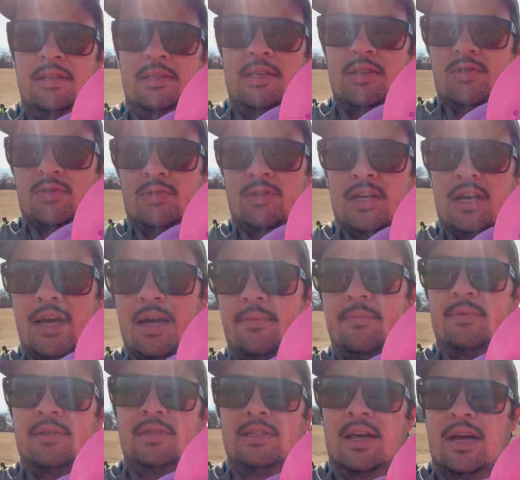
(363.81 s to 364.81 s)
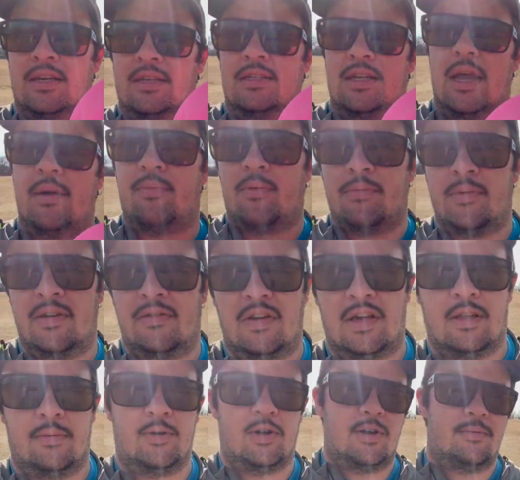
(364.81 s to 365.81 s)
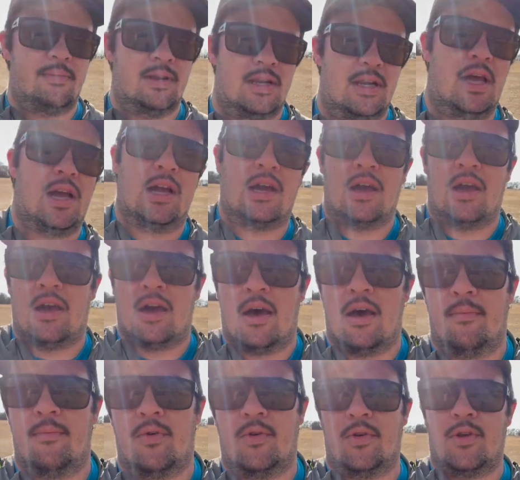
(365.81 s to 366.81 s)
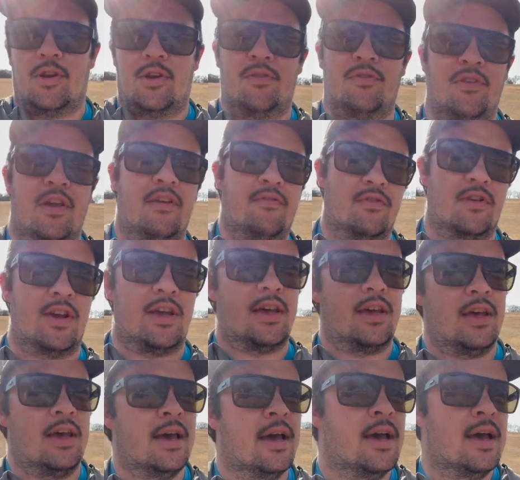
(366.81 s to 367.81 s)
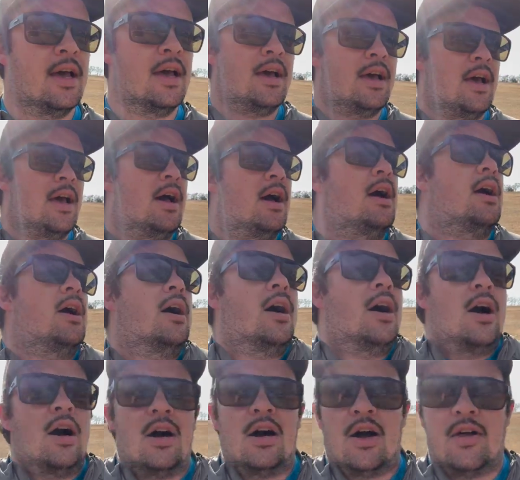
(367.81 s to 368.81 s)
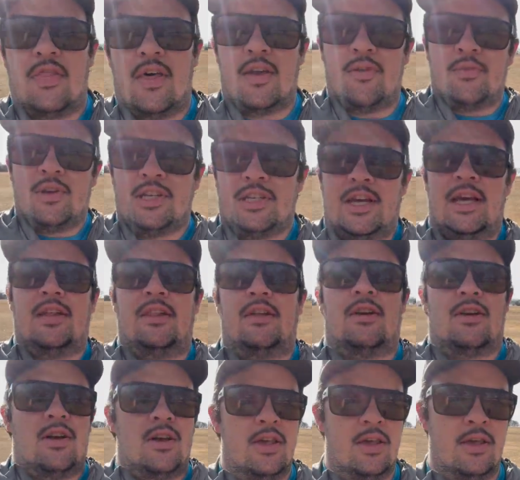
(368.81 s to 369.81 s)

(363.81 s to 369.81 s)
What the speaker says: Central Time. Stock stamp will be available on mint.com or your favorite online retailer.